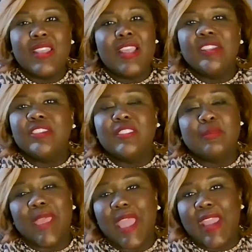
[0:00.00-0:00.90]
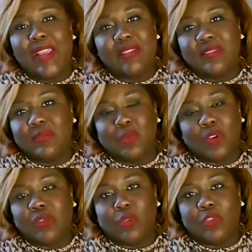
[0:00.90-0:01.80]
It's just bad
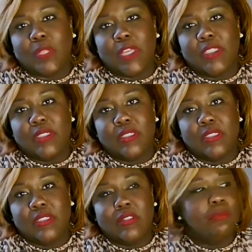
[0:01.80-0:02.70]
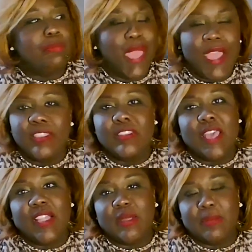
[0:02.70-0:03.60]
workforce planning. It's bad
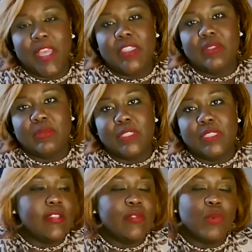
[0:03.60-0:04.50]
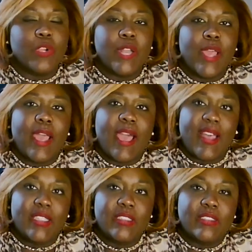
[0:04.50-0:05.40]
talent management. If we're not
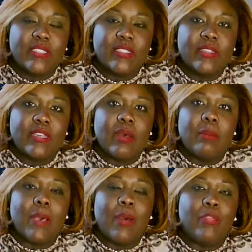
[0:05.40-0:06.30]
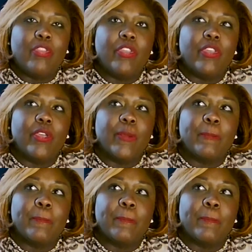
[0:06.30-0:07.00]
honest about the